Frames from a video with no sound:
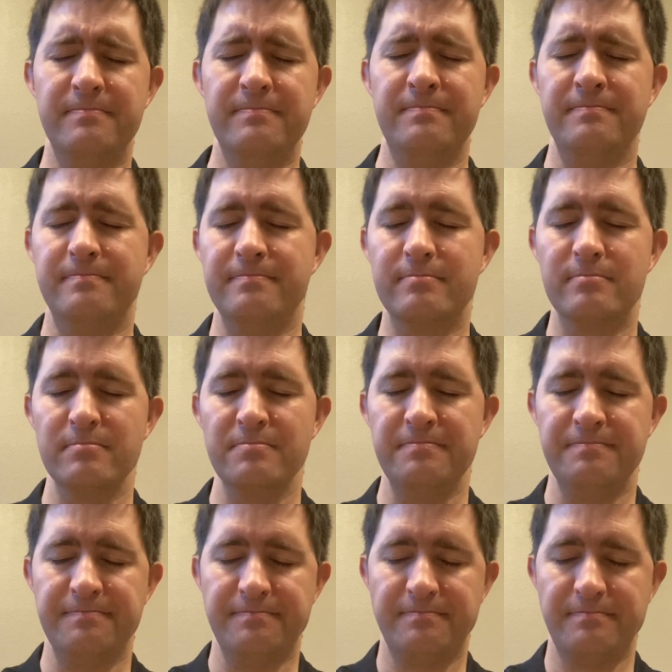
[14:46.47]

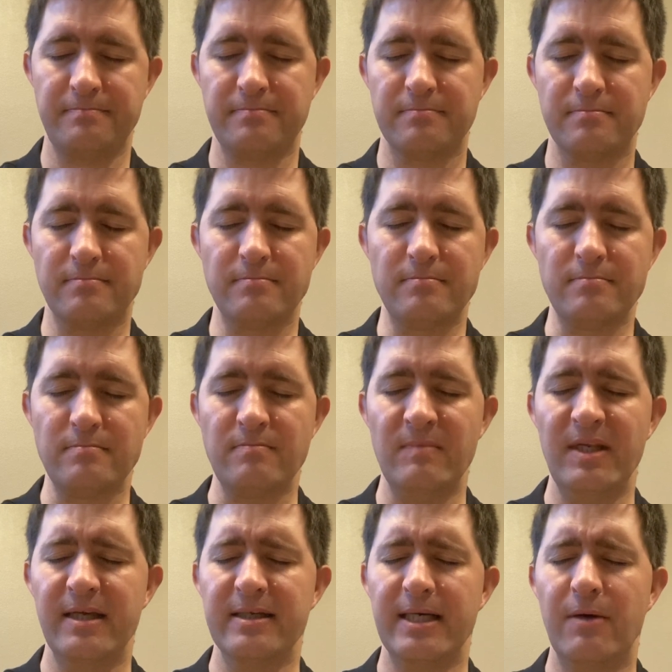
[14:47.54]

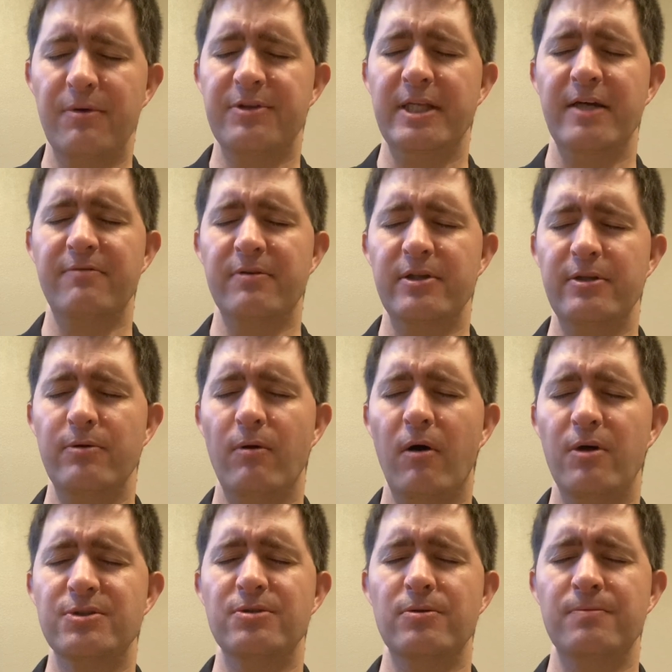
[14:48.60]
and God, we're thankful that you
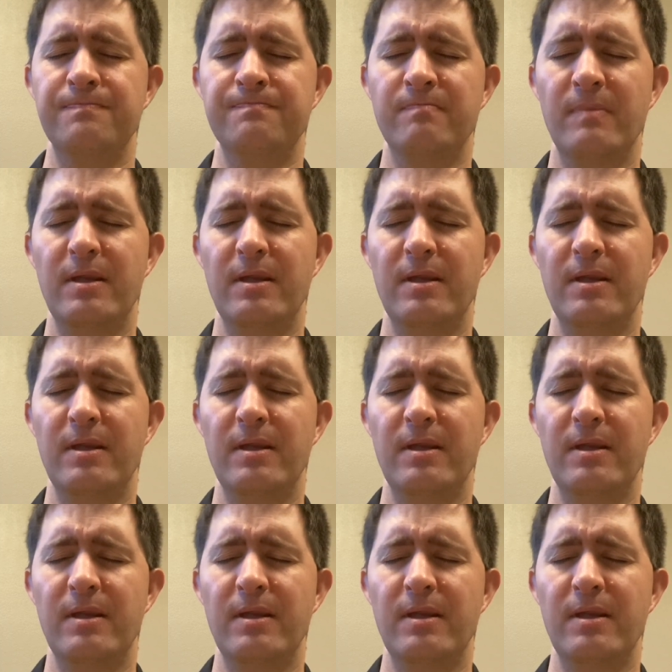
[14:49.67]
also